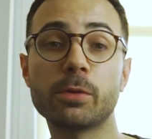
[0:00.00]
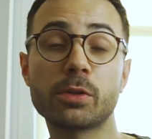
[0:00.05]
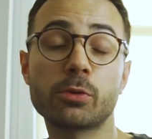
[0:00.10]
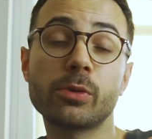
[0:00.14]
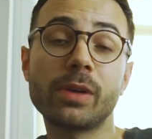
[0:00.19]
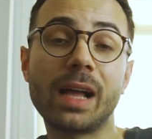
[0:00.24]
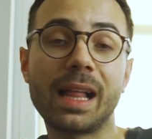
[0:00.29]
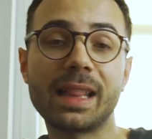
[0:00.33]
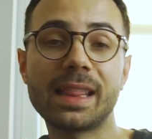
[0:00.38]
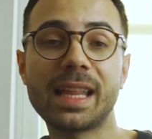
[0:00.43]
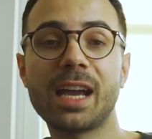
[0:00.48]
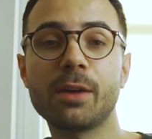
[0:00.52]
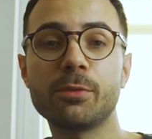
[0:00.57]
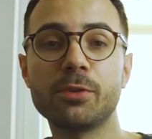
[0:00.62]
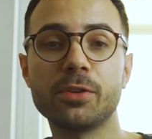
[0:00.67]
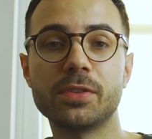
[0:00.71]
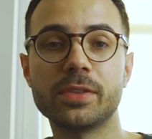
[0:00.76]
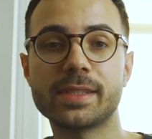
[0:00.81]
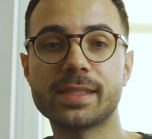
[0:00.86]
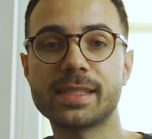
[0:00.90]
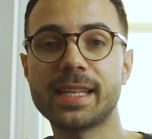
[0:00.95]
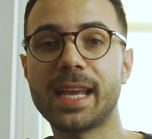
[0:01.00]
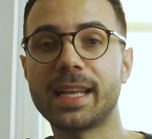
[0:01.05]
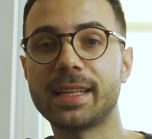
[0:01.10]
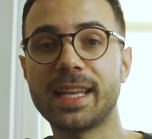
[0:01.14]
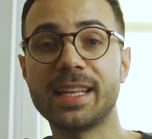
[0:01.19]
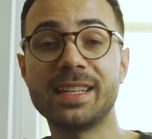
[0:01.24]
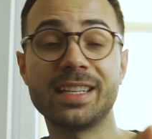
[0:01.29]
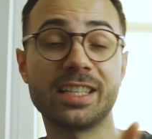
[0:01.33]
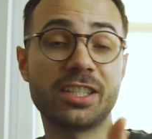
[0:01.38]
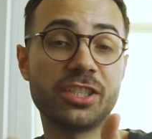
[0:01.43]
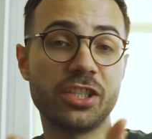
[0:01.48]
which will allow you to set
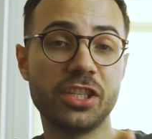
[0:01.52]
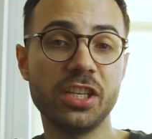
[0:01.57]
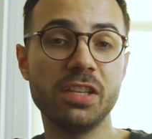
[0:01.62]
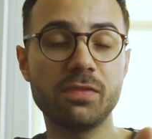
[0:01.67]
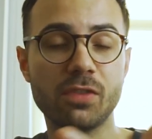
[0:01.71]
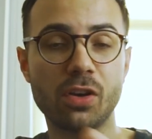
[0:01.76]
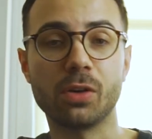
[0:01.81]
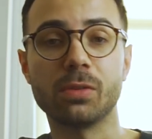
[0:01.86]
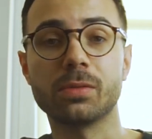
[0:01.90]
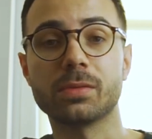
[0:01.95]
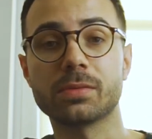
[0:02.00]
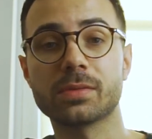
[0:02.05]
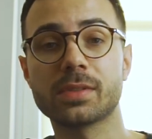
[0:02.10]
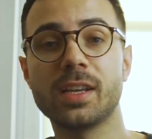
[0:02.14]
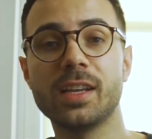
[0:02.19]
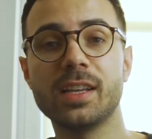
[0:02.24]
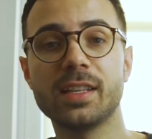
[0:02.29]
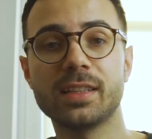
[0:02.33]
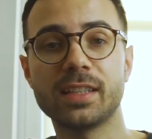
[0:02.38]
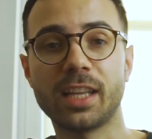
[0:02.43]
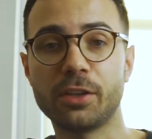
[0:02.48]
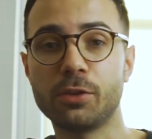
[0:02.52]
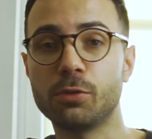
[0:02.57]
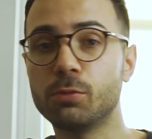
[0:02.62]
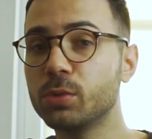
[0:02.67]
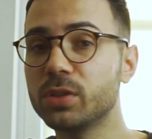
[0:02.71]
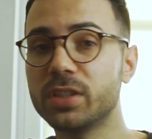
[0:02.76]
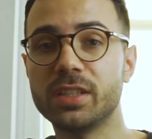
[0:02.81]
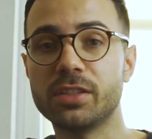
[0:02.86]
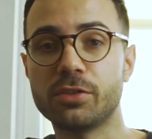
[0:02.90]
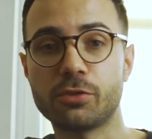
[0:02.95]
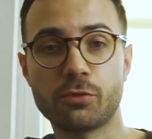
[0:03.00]
and achieve goals that you
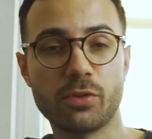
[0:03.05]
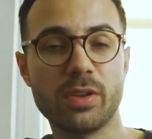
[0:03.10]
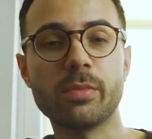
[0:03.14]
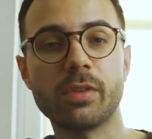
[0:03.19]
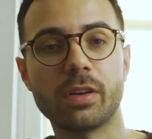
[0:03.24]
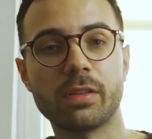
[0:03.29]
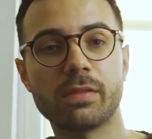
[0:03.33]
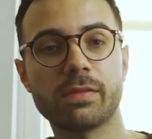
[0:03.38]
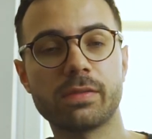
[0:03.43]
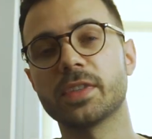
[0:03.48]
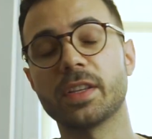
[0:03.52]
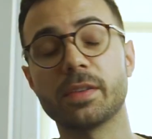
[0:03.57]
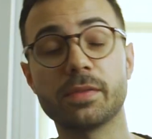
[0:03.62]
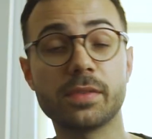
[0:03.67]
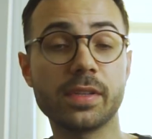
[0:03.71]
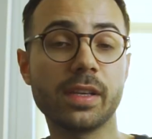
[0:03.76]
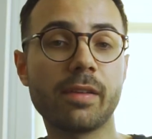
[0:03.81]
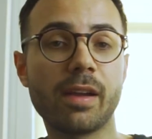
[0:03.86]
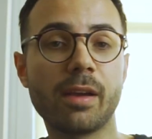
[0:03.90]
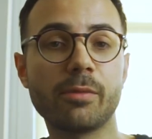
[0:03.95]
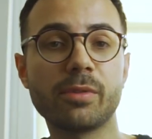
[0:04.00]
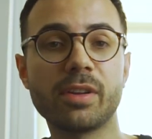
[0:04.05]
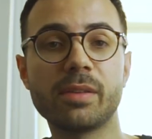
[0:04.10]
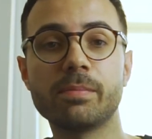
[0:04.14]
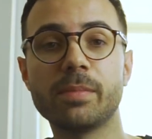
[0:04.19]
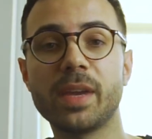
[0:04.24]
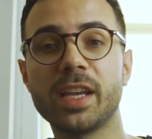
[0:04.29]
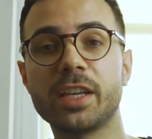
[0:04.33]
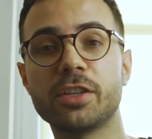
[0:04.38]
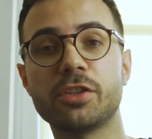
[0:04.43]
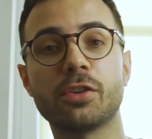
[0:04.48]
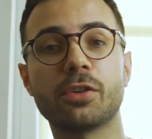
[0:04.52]
wouldn't dream of. So stick around and
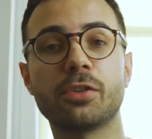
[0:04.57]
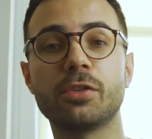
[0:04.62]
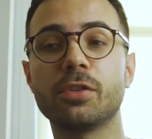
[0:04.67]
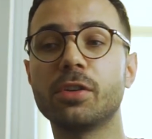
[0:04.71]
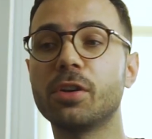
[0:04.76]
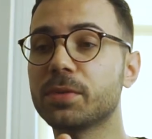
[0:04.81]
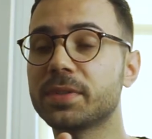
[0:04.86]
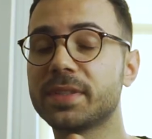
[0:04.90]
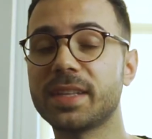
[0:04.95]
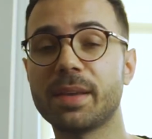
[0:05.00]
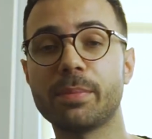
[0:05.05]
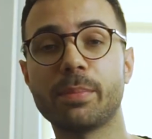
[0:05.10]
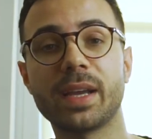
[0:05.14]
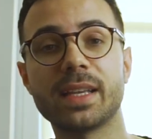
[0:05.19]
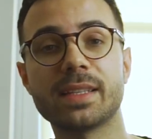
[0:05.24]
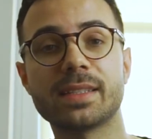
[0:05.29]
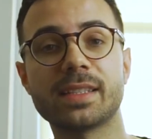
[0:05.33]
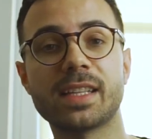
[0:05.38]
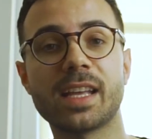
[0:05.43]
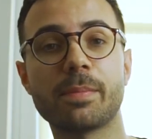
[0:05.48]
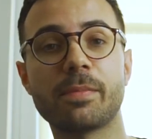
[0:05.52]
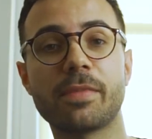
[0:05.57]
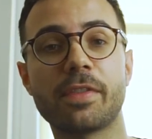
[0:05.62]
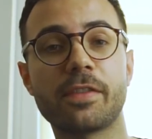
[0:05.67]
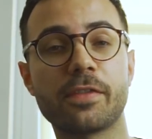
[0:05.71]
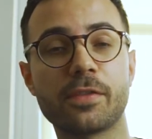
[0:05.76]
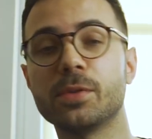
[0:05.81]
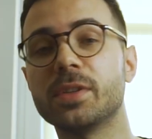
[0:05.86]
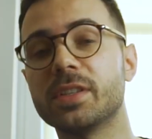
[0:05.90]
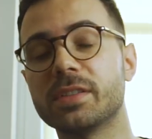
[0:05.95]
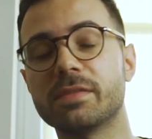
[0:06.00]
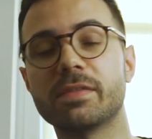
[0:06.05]
make sure you go step by step
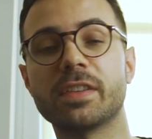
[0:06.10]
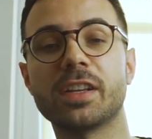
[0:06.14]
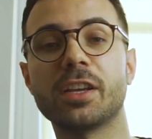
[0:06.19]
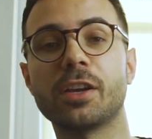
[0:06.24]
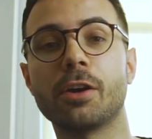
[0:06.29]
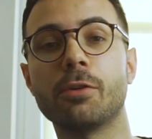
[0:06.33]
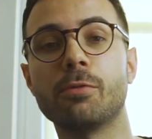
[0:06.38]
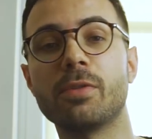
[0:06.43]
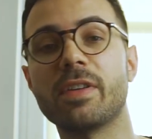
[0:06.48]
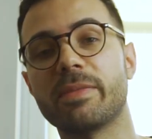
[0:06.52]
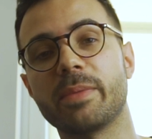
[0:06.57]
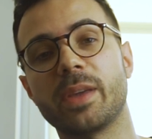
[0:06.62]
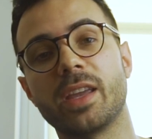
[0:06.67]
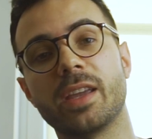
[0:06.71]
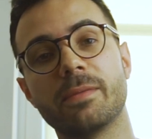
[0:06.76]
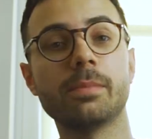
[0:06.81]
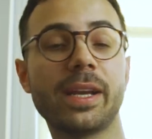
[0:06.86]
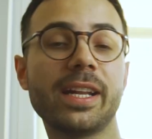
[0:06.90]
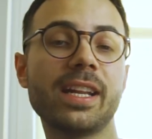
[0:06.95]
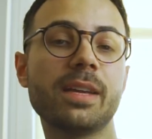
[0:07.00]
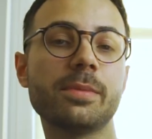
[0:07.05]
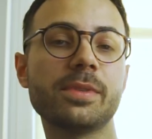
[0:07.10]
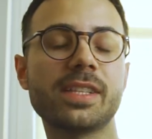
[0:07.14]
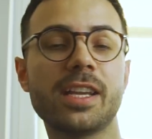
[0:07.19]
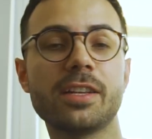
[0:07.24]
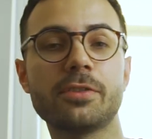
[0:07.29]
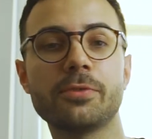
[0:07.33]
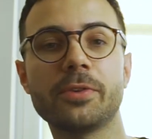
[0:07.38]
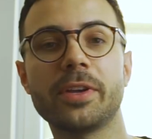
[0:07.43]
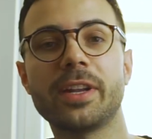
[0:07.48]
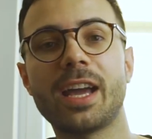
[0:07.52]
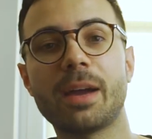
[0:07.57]
through this video with me. My name is
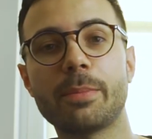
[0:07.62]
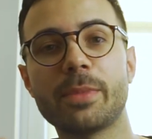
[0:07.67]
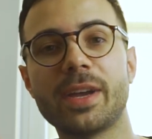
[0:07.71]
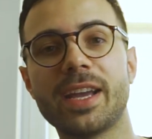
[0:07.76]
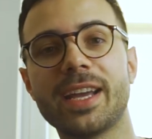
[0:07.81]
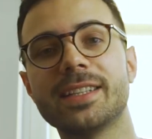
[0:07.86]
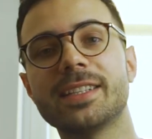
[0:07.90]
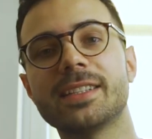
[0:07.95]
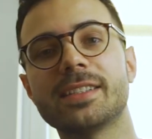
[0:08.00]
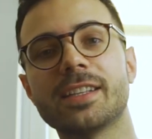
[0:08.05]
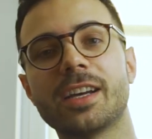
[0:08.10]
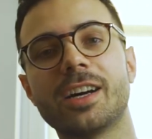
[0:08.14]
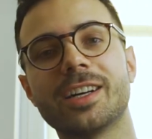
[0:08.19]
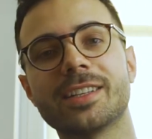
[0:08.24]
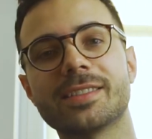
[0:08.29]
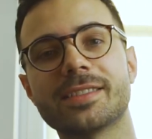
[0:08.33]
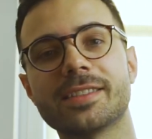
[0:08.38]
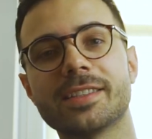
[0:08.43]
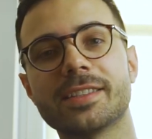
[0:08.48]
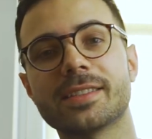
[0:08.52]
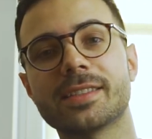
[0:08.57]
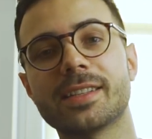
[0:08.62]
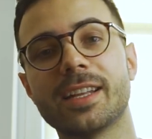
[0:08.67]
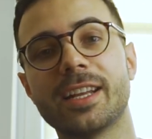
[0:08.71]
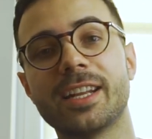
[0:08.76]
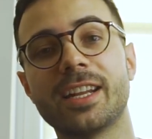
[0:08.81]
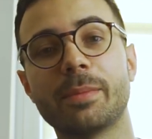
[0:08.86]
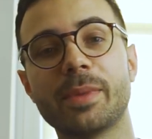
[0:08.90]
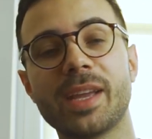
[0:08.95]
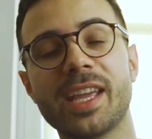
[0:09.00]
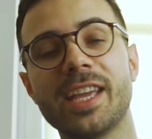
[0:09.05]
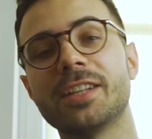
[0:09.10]
Adrian, I'm an editor artist, and
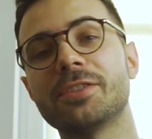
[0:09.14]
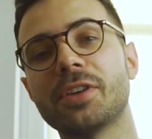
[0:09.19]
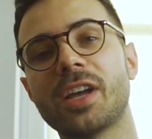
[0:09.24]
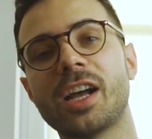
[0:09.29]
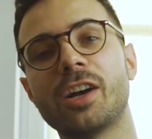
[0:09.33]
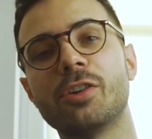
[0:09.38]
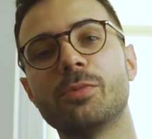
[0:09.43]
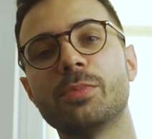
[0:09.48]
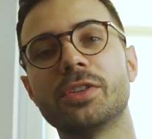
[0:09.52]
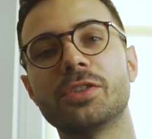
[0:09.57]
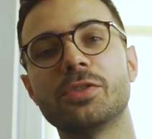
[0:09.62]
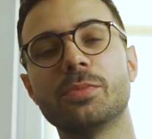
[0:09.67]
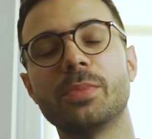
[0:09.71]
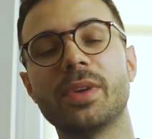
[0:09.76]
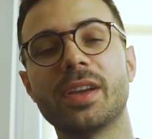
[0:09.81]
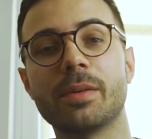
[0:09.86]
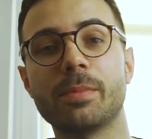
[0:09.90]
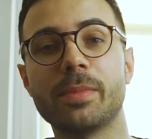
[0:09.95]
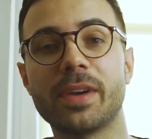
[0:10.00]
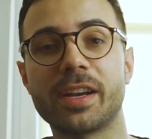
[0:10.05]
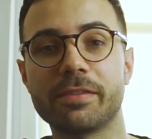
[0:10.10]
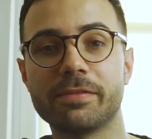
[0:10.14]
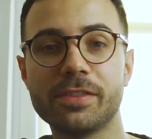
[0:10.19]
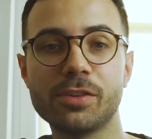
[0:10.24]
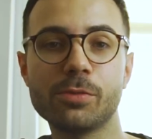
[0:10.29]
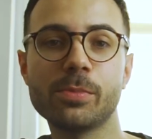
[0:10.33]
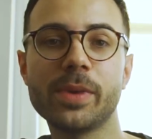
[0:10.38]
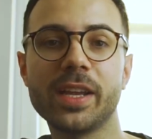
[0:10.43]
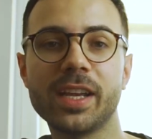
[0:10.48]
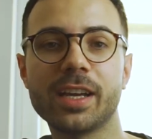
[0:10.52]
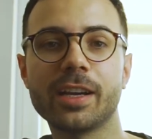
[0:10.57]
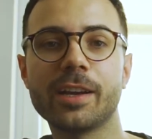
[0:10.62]
I'm here to help you to be a better
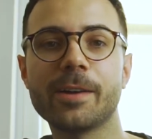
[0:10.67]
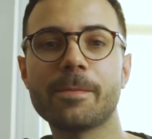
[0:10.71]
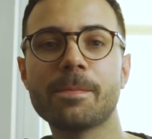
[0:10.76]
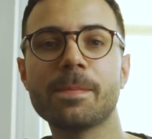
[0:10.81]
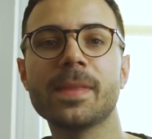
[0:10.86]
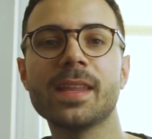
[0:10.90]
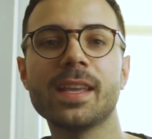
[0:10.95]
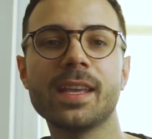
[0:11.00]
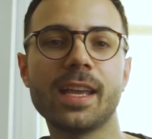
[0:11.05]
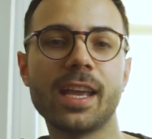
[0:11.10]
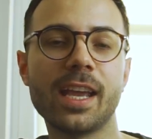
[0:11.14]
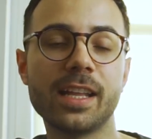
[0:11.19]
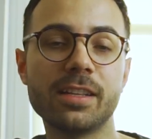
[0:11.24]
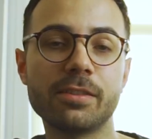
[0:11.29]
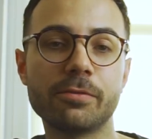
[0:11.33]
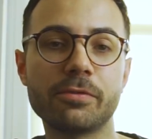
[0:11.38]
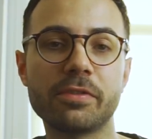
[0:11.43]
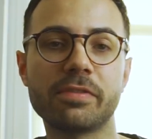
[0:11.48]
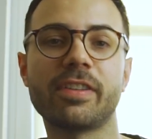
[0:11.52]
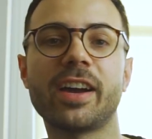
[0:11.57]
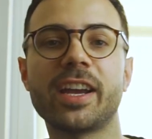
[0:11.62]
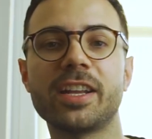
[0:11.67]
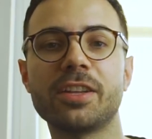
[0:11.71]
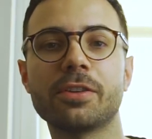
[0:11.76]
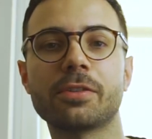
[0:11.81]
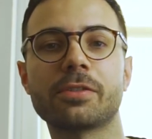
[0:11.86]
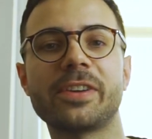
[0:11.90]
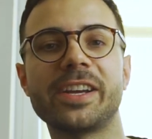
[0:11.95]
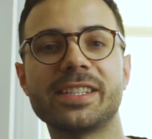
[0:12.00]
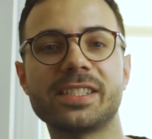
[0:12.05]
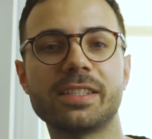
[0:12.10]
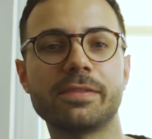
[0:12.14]
filmmaker, and refine your
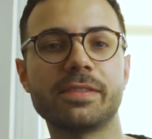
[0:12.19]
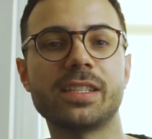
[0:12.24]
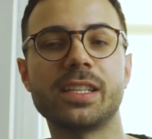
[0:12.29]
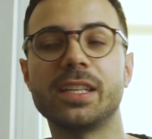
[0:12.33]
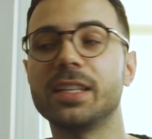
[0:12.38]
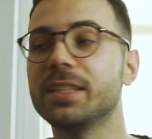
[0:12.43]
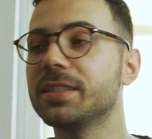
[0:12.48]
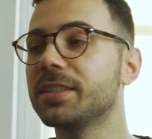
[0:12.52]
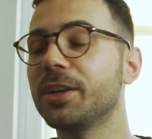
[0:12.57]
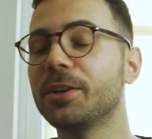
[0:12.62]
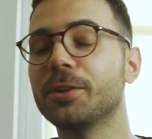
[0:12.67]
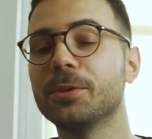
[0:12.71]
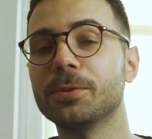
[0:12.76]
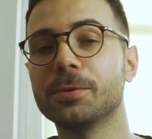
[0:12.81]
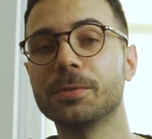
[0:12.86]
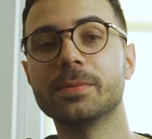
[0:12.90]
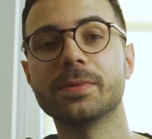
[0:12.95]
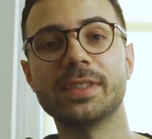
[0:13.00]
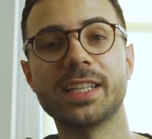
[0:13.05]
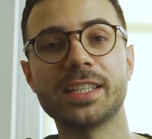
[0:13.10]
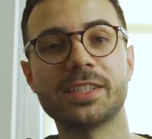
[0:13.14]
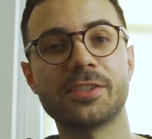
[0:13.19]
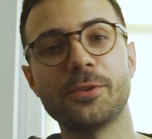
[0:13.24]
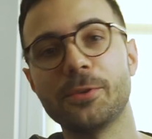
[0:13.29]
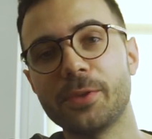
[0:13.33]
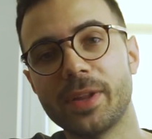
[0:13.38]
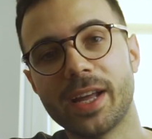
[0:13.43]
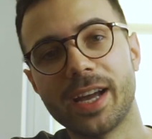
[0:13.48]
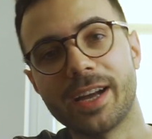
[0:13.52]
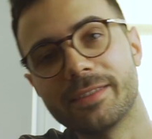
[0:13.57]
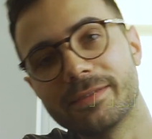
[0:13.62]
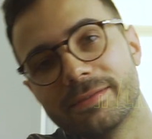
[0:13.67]
creativity. So let's do
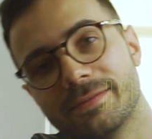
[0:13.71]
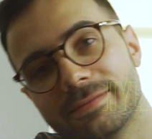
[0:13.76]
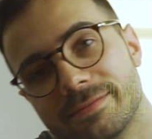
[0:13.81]
that.